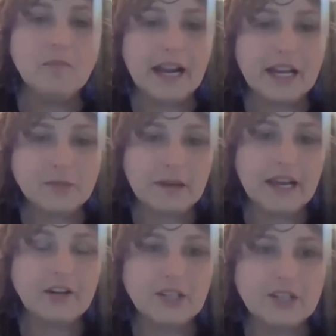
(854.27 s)
My husband
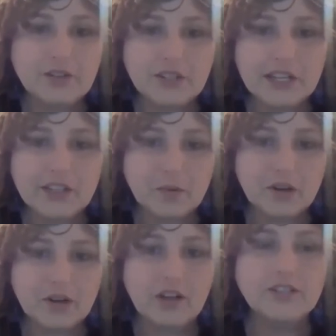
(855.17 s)
had to reduce his
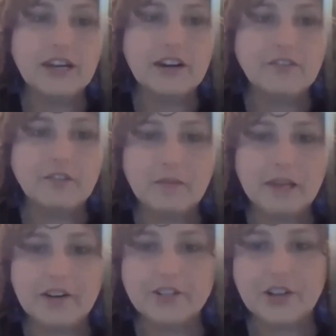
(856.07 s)
workload to care for
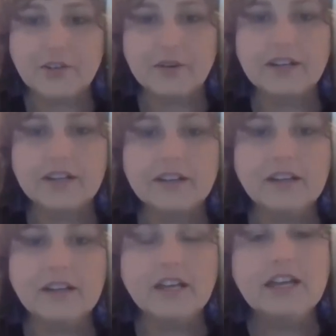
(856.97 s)
me and our children.
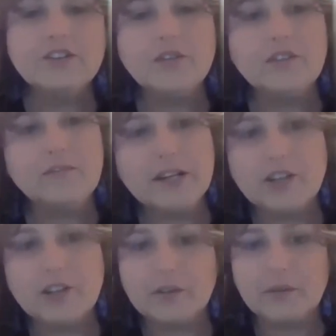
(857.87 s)
Two of my
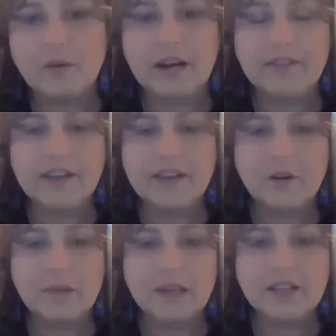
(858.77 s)
children required
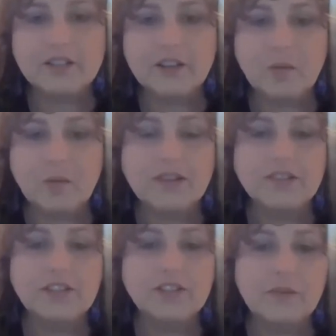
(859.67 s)
therapy to cope with
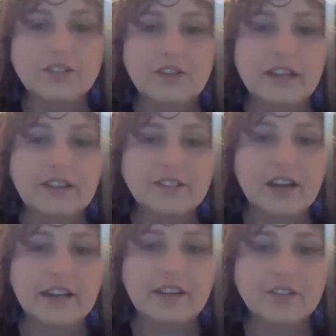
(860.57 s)
the situational
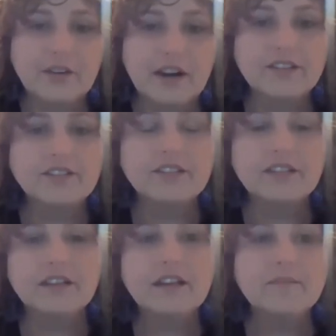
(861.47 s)
anxiety and stress,
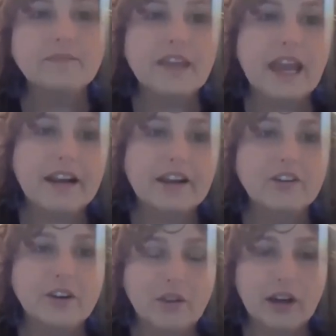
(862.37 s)
and I
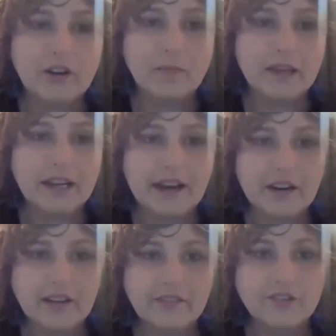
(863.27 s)
could no longer be a
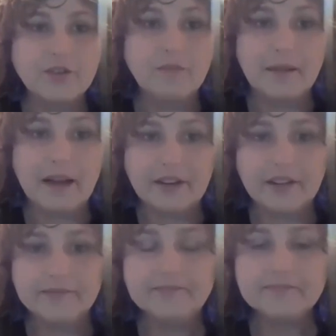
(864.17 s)
caregiver to my
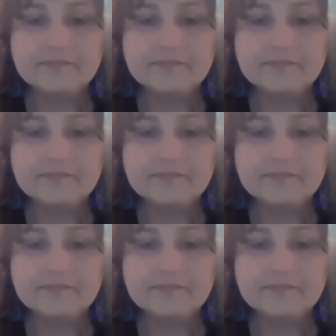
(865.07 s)
mother.